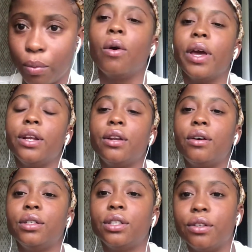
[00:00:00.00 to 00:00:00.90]
Going down
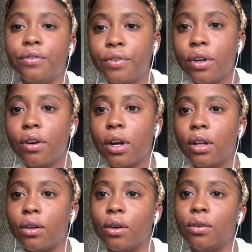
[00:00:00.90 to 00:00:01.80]
to the funeral now,